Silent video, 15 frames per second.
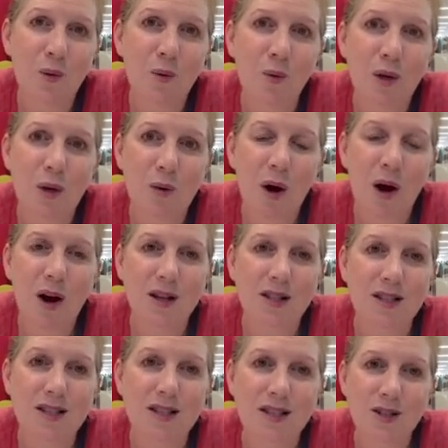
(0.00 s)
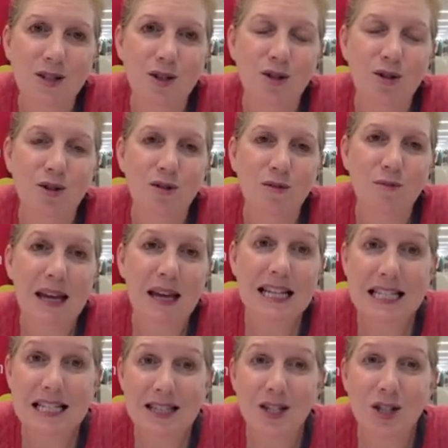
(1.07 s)
we were asked to make a
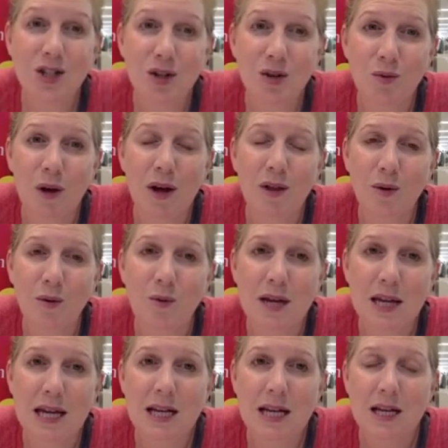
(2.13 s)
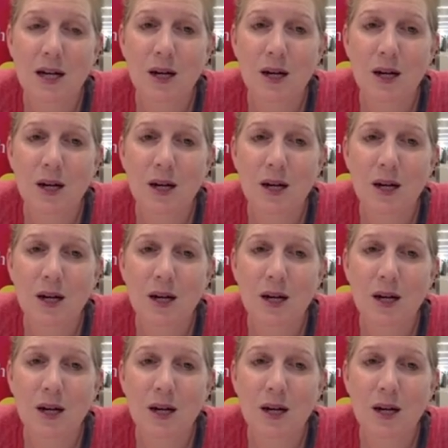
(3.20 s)
decision whether we